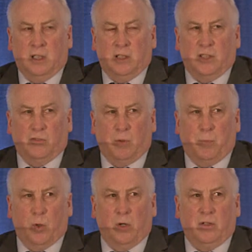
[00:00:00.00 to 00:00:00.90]
This
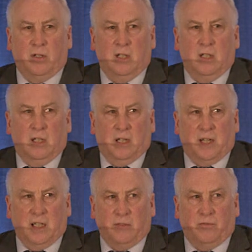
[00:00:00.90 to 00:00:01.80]
report
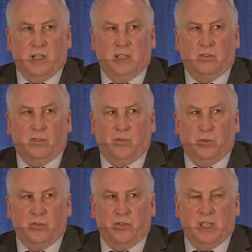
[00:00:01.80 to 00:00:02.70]
identifies the
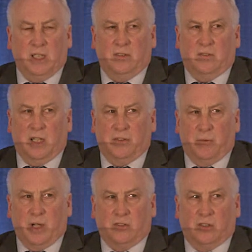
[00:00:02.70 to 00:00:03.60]
future needs and
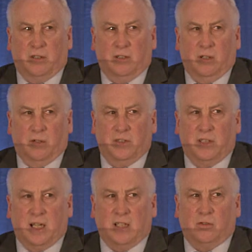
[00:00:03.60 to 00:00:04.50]
direction of
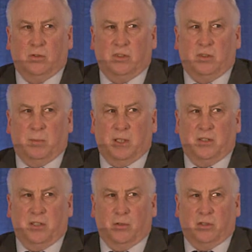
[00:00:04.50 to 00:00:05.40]
intellectual
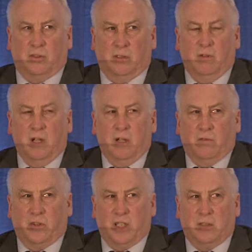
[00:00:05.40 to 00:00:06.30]
disability nursing
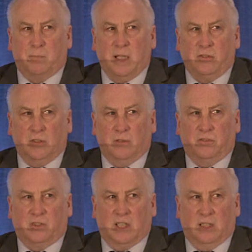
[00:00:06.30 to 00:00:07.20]
for the expansion of
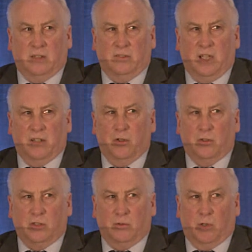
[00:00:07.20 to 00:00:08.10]
skills and
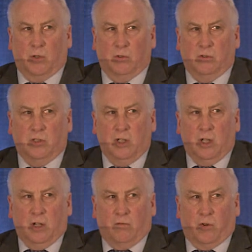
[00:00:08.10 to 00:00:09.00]
nursing roles
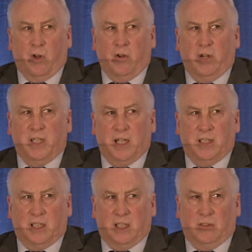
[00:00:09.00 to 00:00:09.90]
for
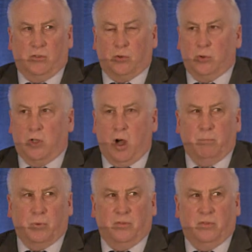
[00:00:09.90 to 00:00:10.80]
RNIDs to
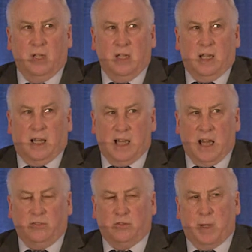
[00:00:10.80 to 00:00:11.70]
encompass a
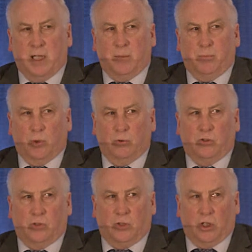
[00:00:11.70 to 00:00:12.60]
lifespan approach
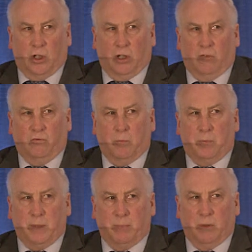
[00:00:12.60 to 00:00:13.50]
to care for
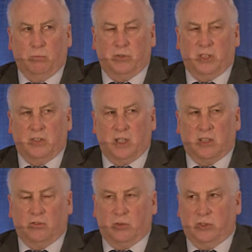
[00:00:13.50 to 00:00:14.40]
people with
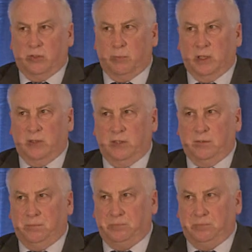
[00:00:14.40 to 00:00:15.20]
intellectual disabilities.